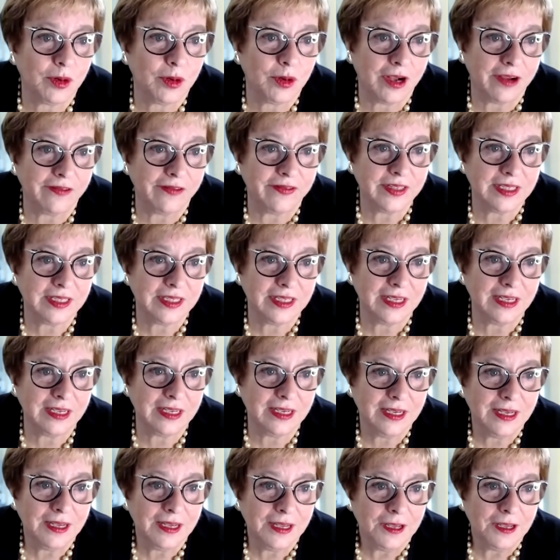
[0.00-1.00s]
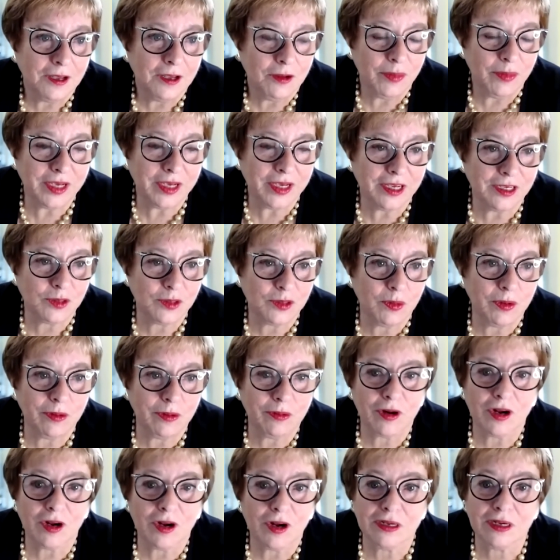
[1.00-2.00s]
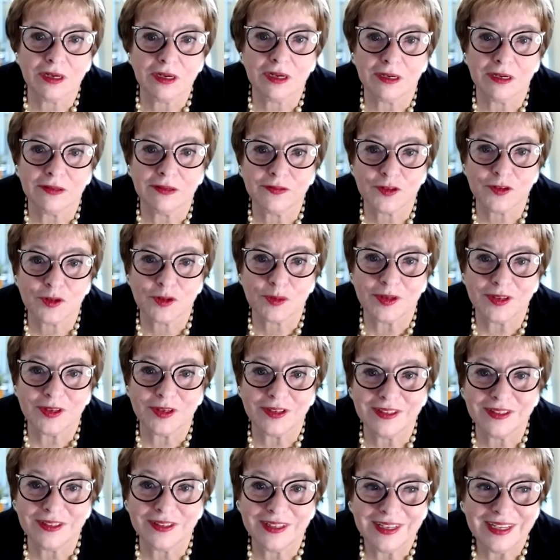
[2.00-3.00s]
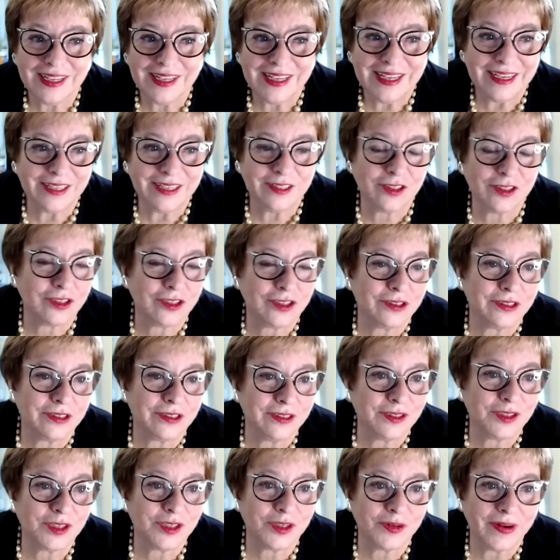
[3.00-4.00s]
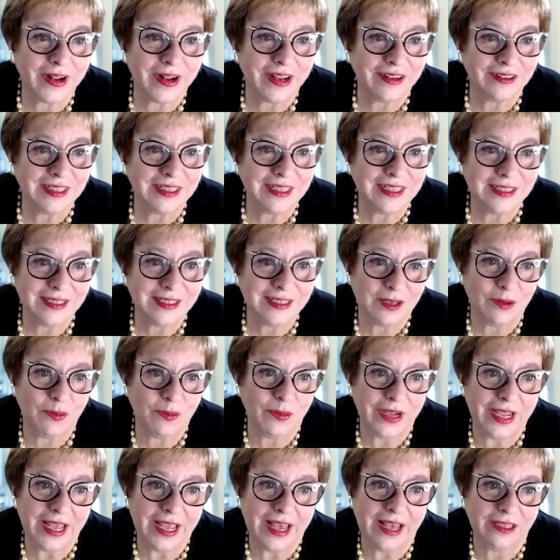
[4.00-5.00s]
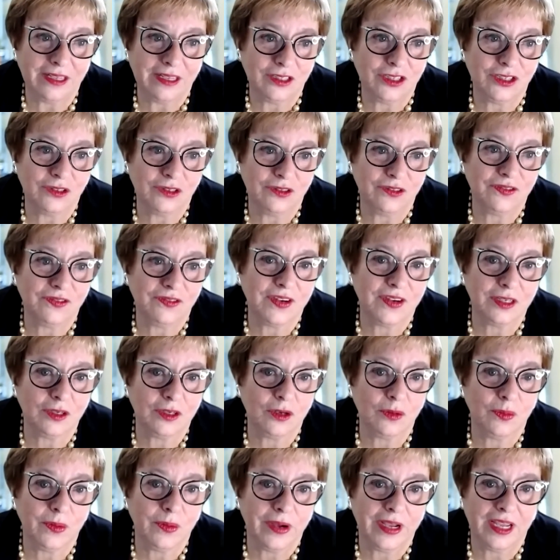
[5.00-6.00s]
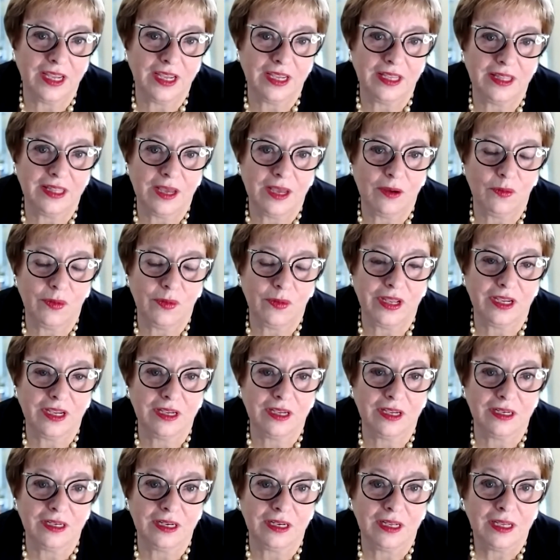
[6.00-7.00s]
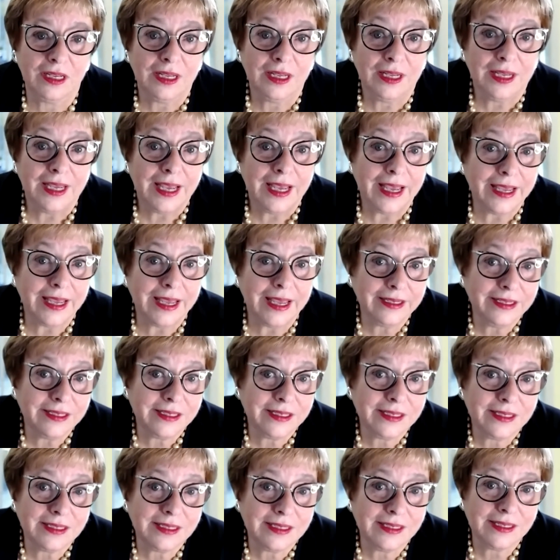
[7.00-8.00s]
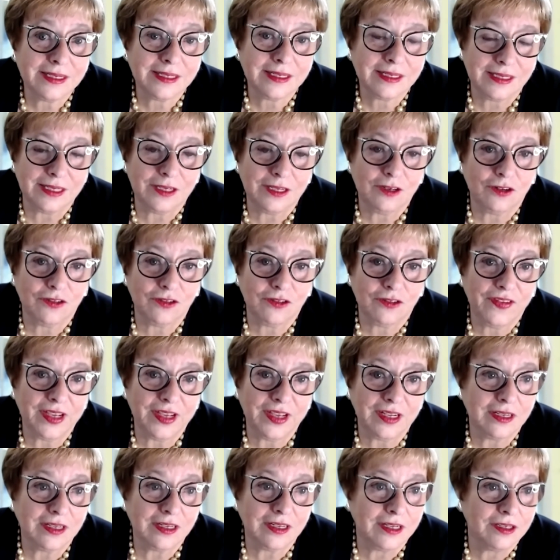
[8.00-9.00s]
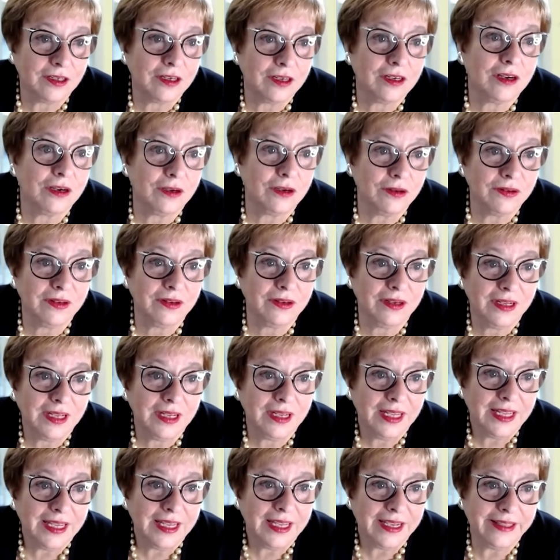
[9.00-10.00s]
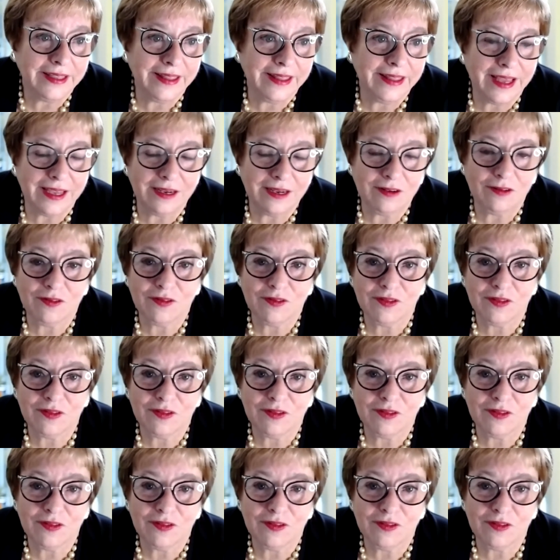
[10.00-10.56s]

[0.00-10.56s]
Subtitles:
prophecy because we were uncomfortable in certain surroundings and we had to find a way that we could at least succeed or fail on our own. And that